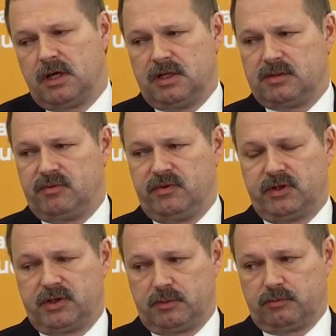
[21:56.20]
they are
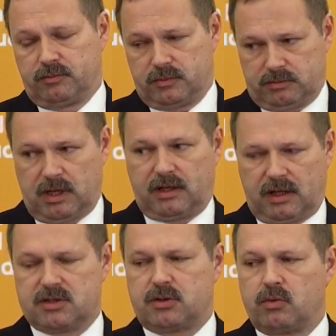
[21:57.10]
very close to
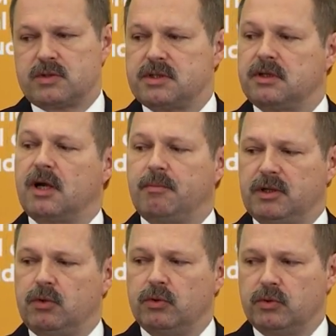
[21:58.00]
their top
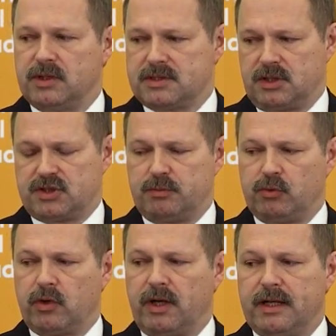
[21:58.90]
efficiency,
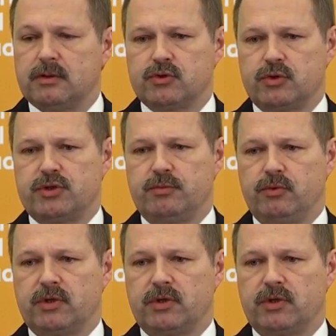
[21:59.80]
to their design